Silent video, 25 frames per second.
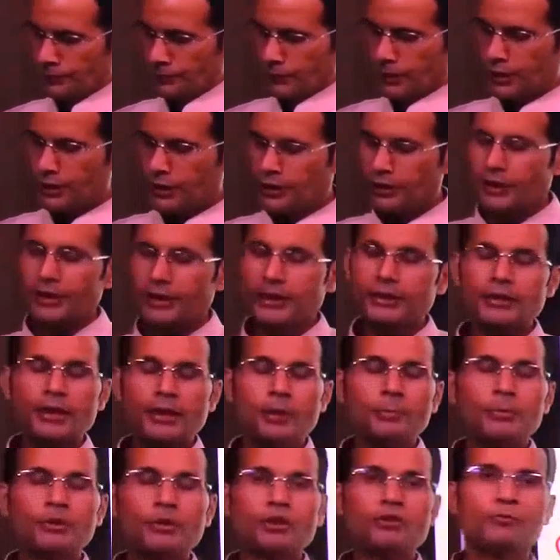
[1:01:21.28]
Another
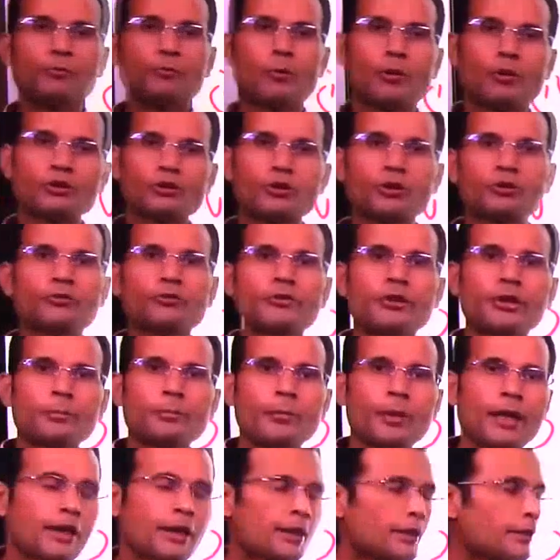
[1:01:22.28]
example of positive
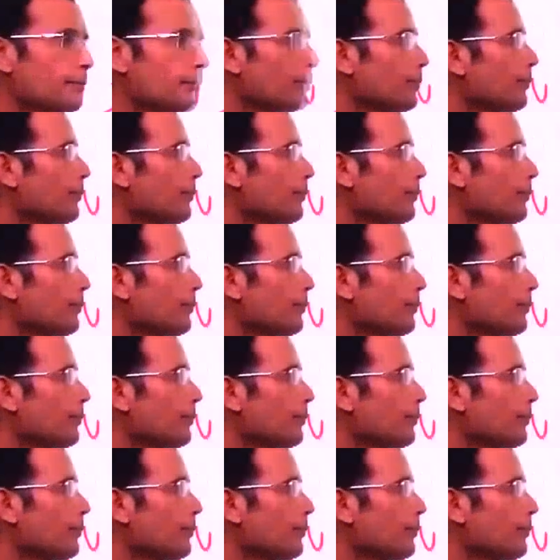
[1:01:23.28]
feedback.